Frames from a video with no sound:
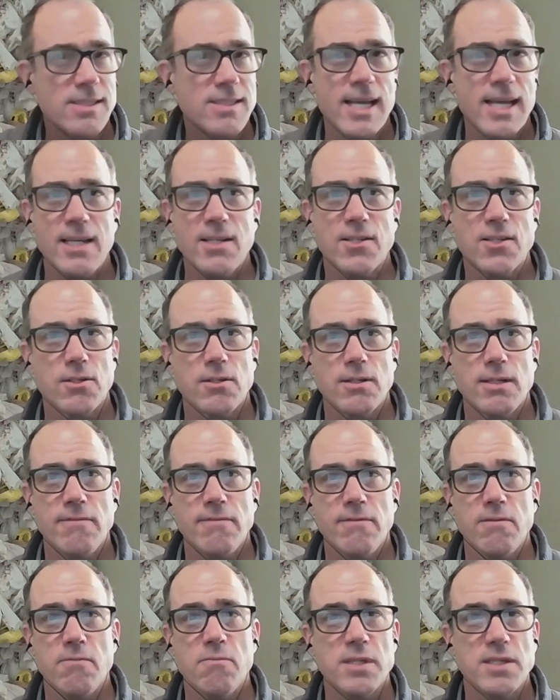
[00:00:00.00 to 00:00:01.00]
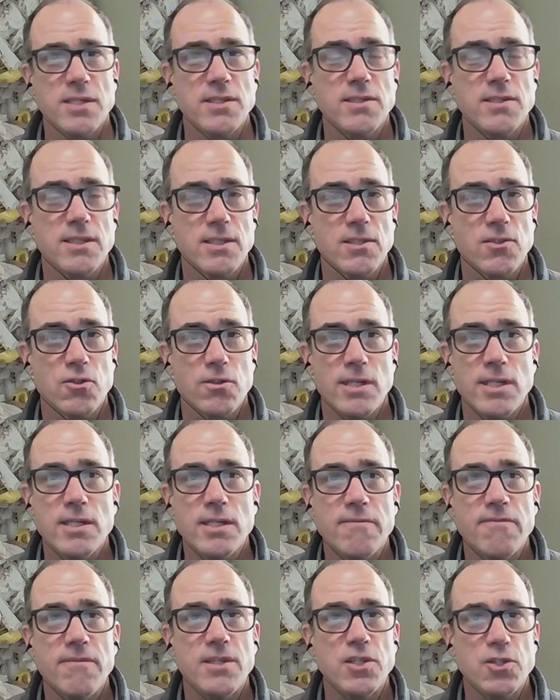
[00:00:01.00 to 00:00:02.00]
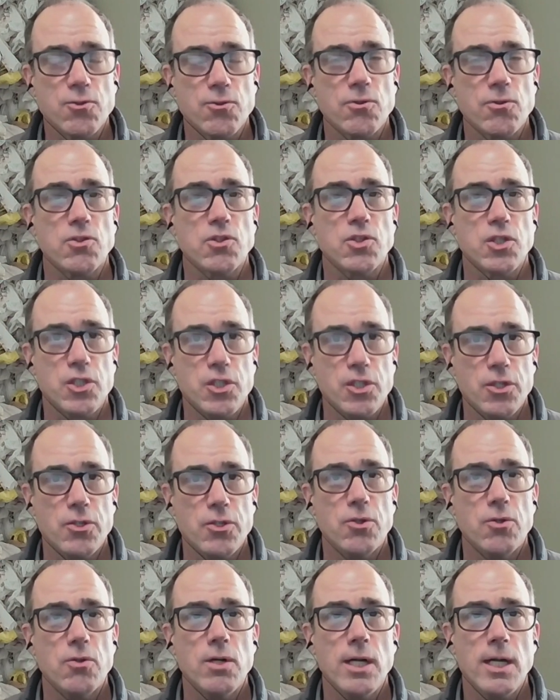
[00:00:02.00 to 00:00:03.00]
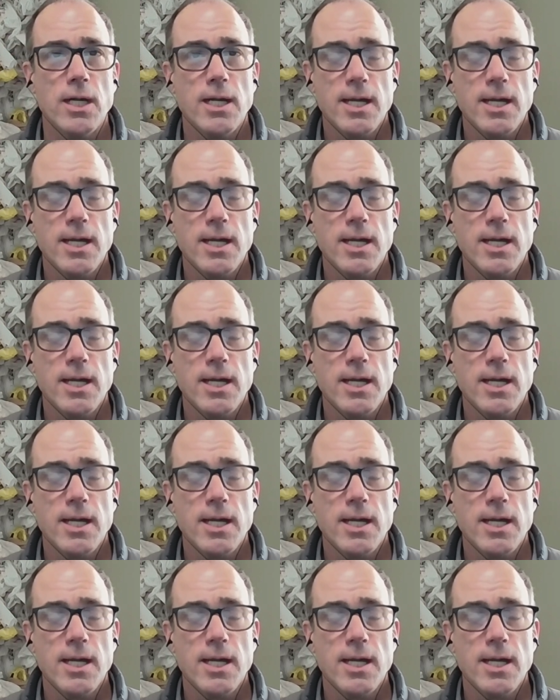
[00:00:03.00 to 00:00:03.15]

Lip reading: states, or even businesses or individuals do